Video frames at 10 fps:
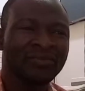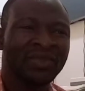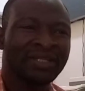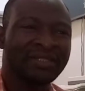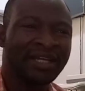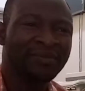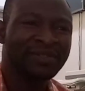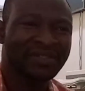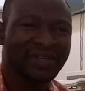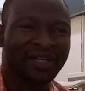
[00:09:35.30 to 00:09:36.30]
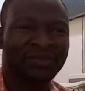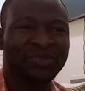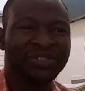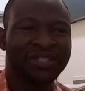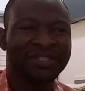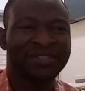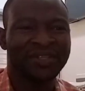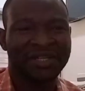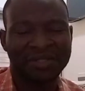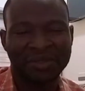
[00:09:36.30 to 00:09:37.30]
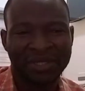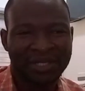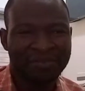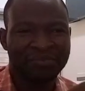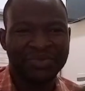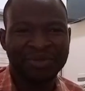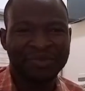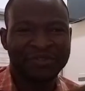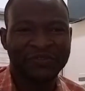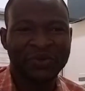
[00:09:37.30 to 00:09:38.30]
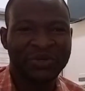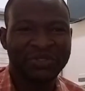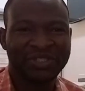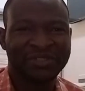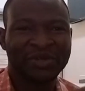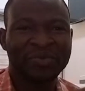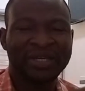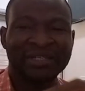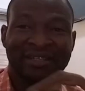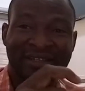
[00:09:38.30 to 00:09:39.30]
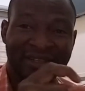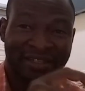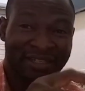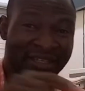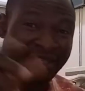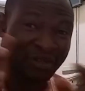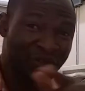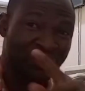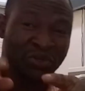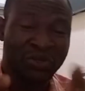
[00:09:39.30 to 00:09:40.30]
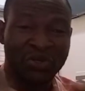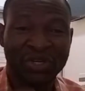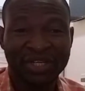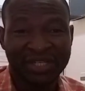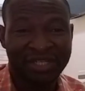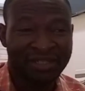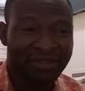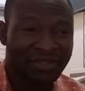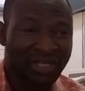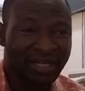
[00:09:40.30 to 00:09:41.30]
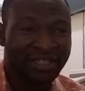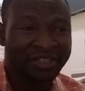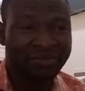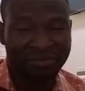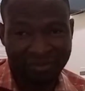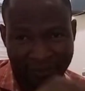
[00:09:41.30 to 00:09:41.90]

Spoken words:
The depth at which this beam is focused is commonly indicated on your scanning